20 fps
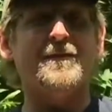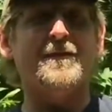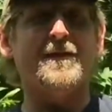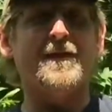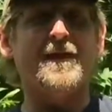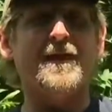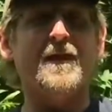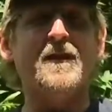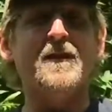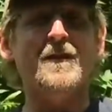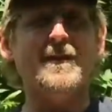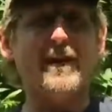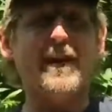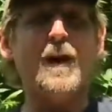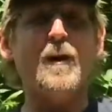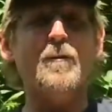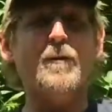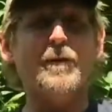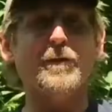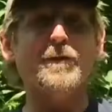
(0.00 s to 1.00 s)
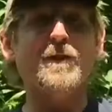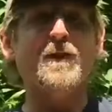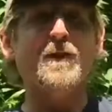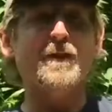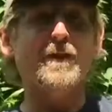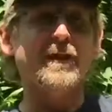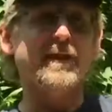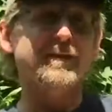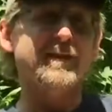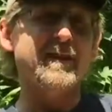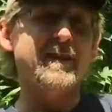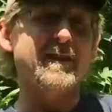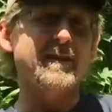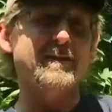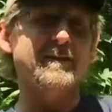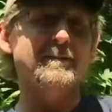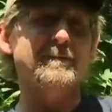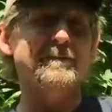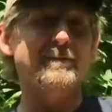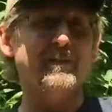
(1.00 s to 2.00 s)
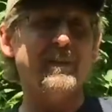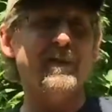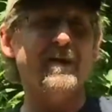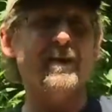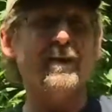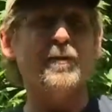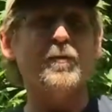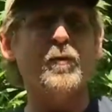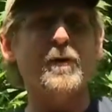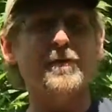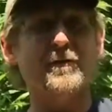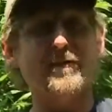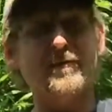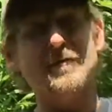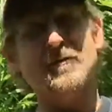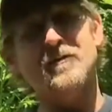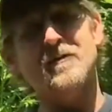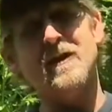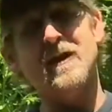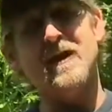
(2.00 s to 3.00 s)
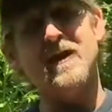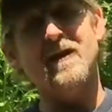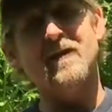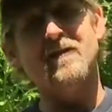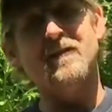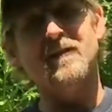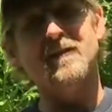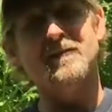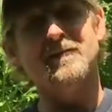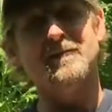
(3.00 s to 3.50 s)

today I'm going to try to cover any questions you have.